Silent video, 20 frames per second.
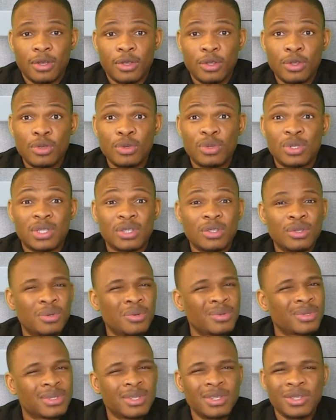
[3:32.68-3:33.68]
You, see, you
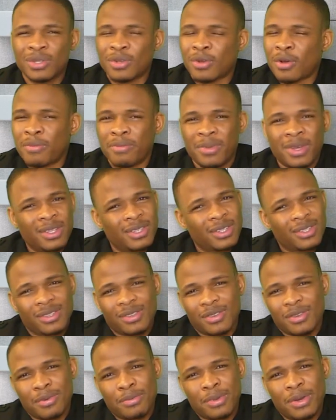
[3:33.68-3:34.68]
don't see his
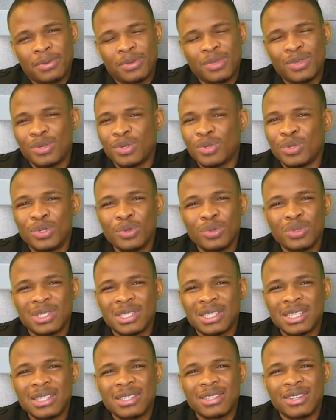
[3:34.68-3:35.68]
comments on oh my you, you don't
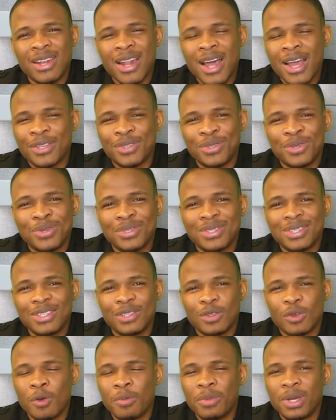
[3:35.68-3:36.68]
see his likes, you don't see
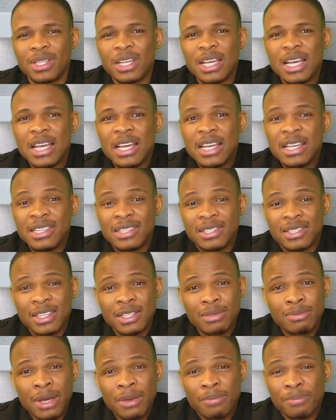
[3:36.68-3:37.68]
his comments. He
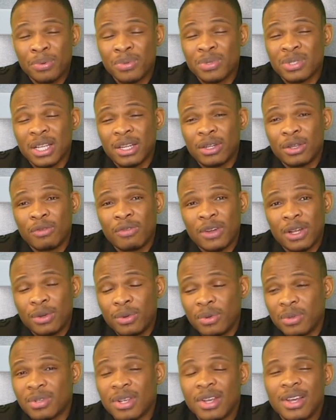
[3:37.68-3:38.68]
sees my post and he
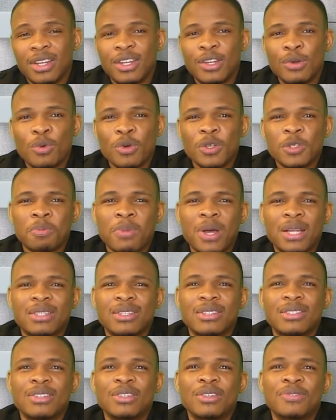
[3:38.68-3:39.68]
overlooks. The worst part
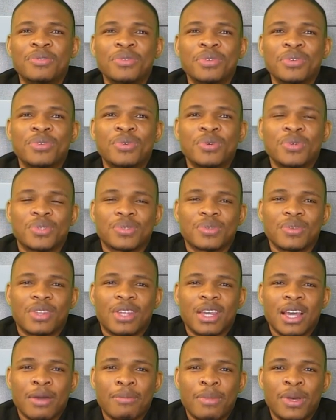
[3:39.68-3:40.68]
is he even goes to
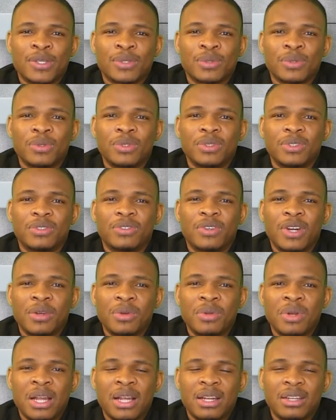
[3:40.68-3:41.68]
check my stories
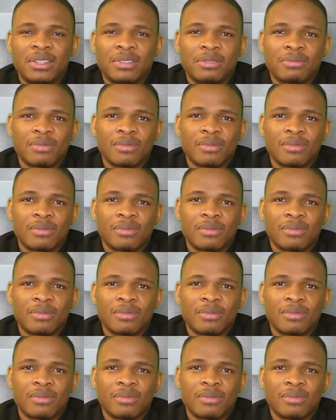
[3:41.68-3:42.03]
regularly.